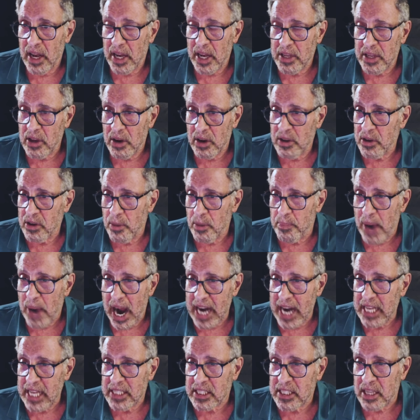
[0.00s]
Uh, your, your,
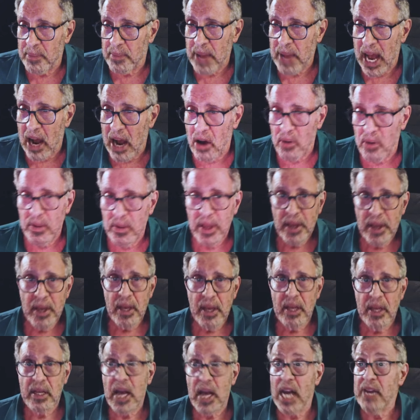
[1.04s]
body somehow
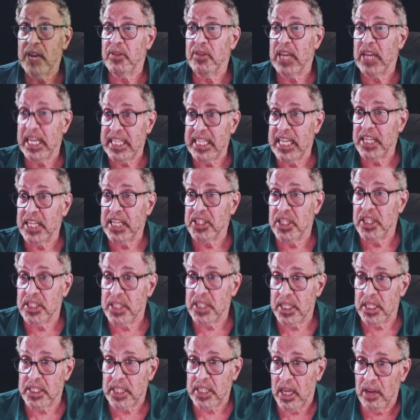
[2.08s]
kind of
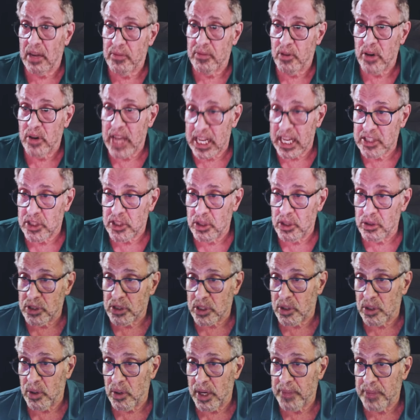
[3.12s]
conditions itself or gets
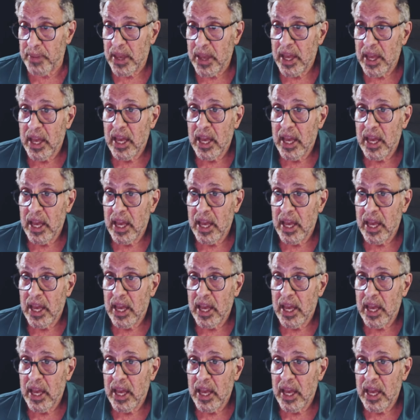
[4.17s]
used to it,